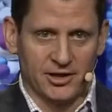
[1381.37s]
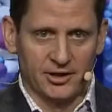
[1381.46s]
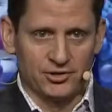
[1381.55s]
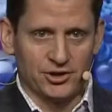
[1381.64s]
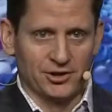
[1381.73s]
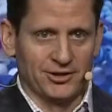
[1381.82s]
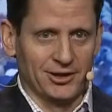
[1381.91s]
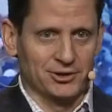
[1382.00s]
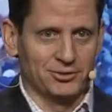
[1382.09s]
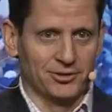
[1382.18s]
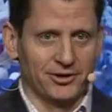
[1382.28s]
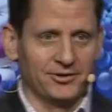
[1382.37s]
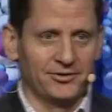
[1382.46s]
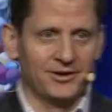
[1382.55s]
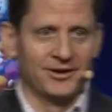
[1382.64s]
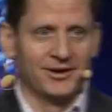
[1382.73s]
thought I'd share that story.
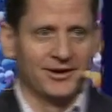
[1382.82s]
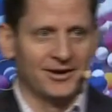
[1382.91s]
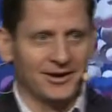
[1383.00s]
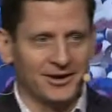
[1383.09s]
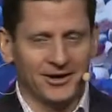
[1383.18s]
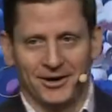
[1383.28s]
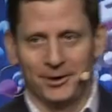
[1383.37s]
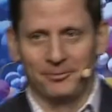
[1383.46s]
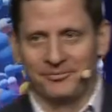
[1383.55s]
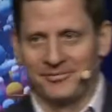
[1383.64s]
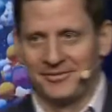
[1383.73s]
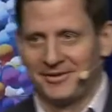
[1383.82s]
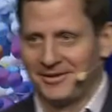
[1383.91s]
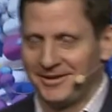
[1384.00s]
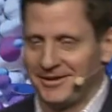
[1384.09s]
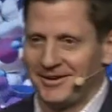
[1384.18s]
um,
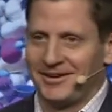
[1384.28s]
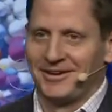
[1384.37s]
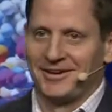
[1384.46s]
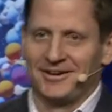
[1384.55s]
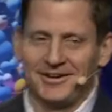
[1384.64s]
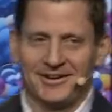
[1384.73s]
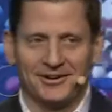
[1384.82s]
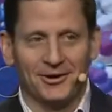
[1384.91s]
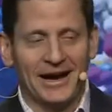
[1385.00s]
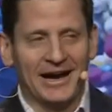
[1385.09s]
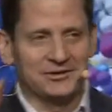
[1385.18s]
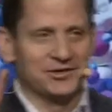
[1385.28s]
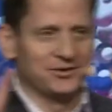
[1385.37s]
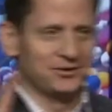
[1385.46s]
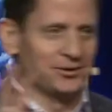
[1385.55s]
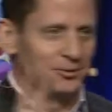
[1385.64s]
no, I actually
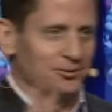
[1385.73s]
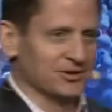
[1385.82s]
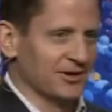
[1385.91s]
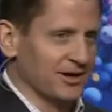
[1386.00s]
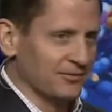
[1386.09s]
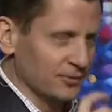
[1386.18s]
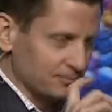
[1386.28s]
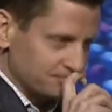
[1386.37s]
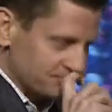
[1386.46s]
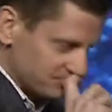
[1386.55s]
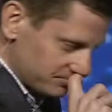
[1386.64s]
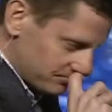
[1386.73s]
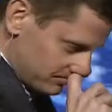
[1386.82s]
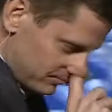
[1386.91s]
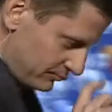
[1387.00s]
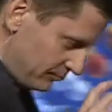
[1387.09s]
do know what was in the envelope.
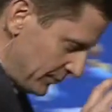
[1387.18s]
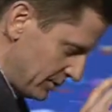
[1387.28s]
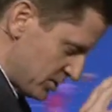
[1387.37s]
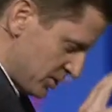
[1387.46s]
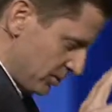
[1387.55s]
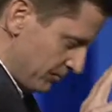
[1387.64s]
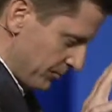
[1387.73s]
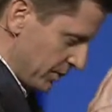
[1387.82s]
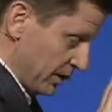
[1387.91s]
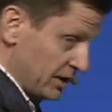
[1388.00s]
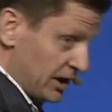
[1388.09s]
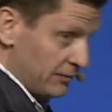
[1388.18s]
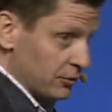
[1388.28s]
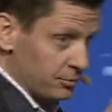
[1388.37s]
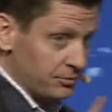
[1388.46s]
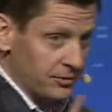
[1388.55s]
So, in the
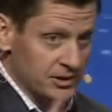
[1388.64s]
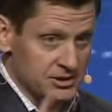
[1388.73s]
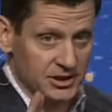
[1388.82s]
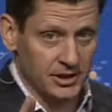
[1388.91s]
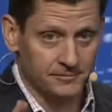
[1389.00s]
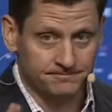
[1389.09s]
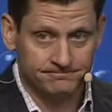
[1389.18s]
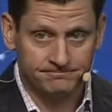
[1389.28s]
envelope, it said